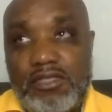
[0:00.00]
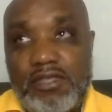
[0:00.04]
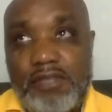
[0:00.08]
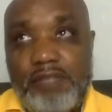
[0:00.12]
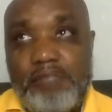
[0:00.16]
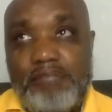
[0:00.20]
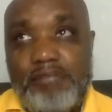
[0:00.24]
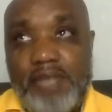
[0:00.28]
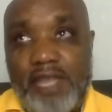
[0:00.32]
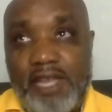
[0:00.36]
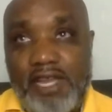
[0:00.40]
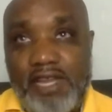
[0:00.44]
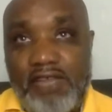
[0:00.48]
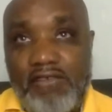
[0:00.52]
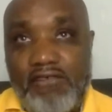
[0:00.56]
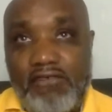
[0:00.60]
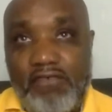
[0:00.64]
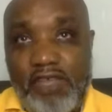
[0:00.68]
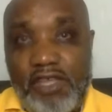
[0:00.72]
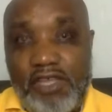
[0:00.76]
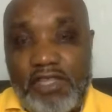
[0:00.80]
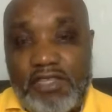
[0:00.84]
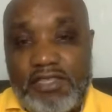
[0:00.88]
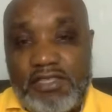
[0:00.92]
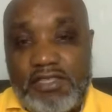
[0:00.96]
the
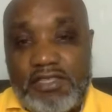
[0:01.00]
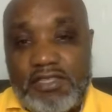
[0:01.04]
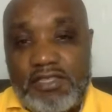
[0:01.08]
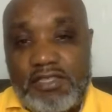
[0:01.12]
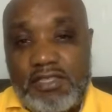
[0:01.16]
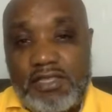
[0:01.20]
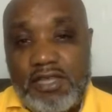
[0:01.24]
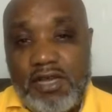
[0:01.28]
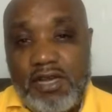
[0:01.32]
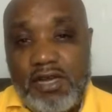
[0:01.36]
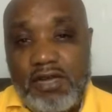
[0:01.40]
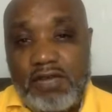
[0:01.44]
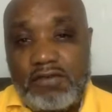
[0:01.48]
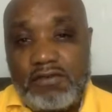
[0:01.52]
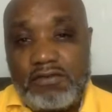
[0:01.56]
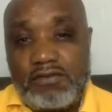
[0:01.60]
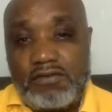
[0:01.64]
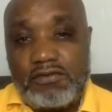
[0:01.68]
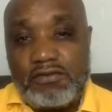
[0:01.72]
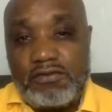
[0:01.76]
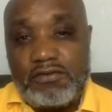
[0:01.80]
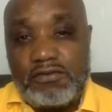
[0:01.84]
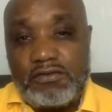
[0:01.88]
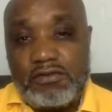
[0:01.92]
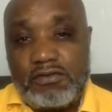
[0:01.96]
benefits of
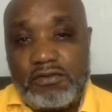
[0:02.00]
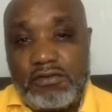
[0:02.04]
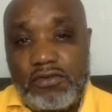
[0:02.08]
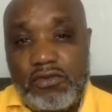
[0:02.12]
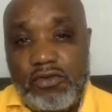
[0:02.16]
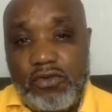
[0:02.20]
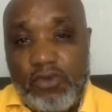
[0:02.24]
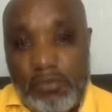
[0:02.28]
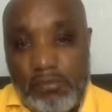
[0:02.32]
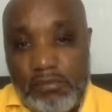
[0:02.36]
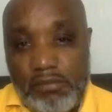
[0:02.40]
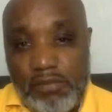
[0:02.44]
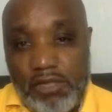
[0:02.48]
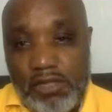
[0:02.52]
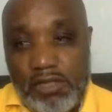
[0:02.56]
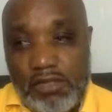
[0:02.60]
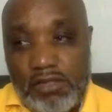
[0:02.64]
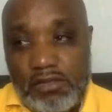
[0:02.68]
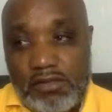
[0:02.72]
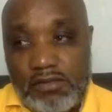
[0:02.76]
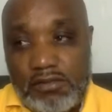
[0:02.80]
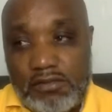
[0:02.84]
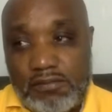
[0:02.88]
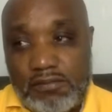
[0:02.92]
goat milk